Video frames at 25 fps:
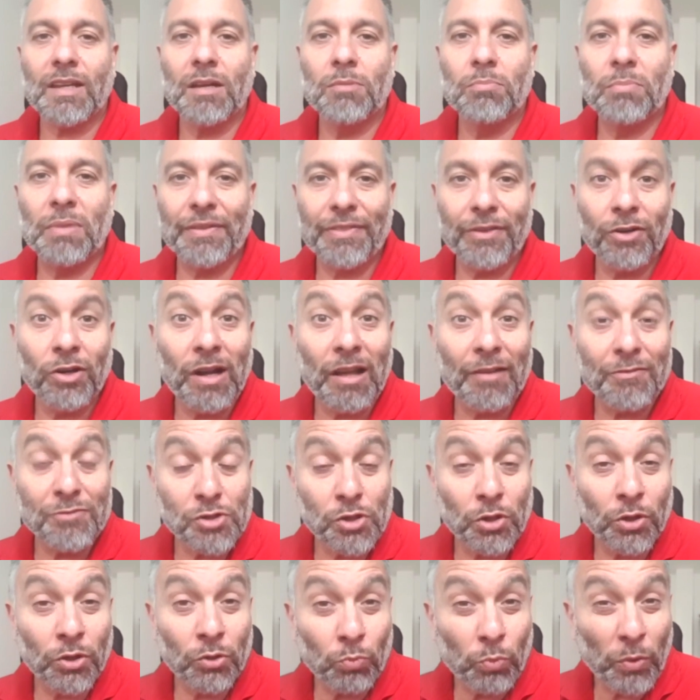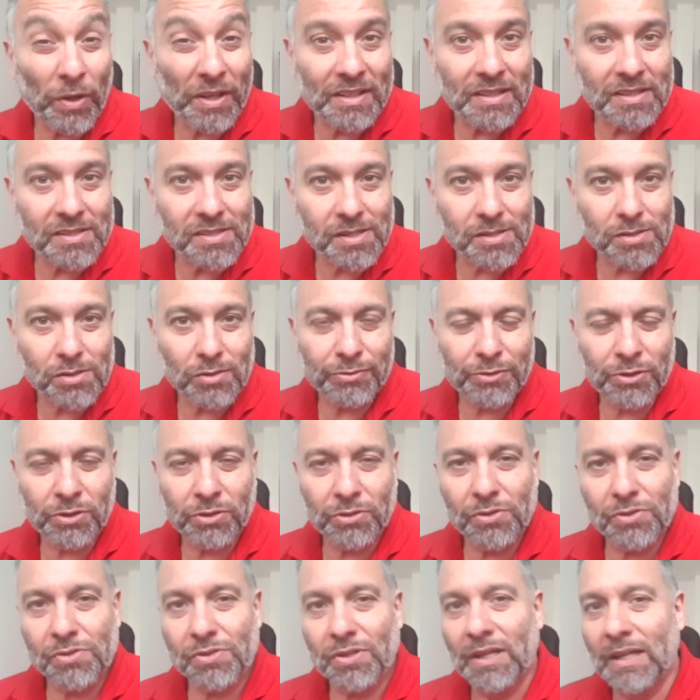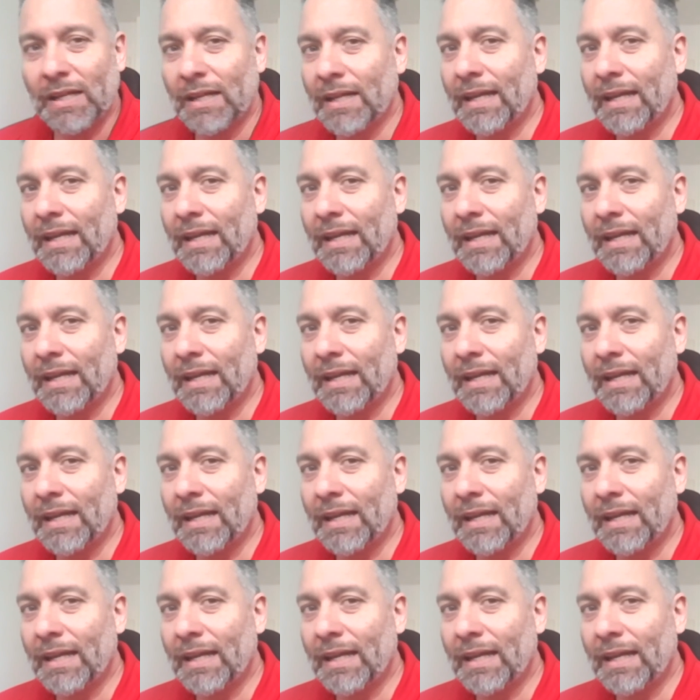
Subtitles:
Barcelona have shown weaknesses, of course.